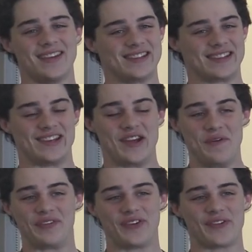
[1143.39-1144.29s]
just
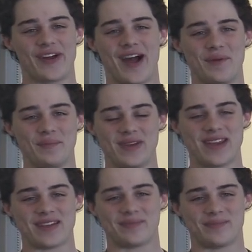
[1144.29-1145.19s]
goofing around,
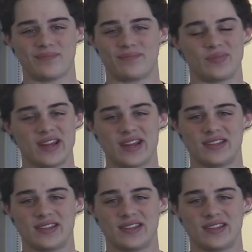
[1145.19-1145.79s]
being a being a